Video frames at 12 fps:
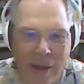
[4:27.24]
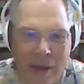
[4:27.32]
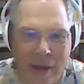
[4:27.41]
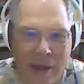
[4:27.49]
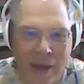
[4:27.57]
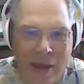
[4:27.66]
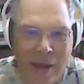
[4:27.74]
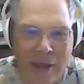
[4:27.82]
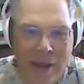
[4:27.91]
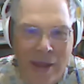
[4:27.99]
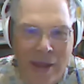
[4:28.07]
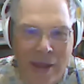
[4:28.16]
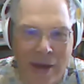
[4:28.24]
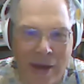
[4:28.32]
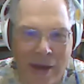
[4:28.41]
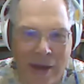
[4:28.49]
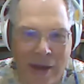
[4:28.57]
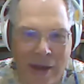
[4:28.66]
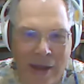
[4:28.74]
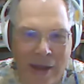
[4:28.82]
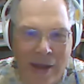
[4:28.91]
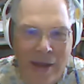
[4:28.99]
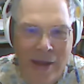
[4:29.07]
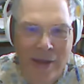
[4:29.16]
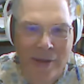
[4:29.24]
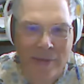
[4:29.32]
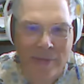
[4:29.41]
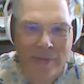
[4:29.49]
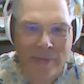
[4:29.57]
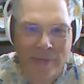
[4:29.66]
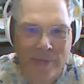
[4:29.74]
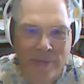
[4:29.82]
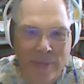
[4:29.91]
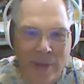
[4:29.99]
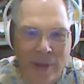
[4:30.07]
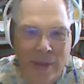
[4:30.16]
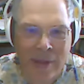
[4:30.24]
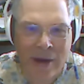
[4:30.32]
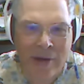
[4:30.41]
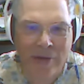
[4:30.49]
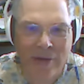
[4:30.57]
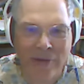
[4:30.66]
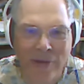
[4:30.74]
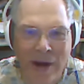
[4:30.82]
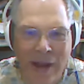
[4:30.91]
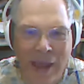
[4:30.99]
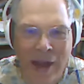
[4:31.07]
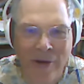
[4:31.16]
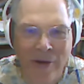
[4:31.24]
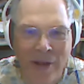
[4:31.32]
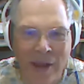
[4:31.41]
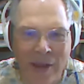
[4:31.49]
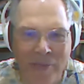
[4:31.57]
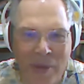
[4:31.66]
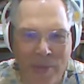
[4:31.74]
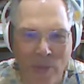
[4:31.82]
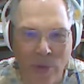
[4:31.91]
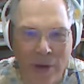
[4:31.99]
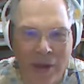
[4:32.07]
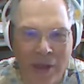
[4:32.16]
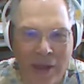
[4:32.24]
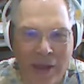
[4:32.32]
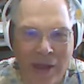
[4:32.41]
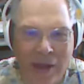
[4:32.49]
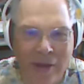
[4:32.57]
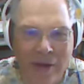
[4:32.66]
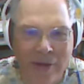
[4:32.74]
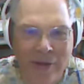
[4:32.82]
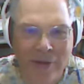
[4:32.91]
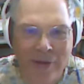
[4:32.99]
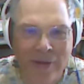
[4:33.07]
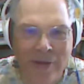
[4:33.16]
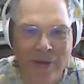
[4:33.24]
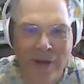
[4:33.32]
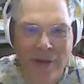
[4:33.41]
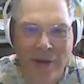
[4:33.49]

and then uh, then i was trying to get her to give me more details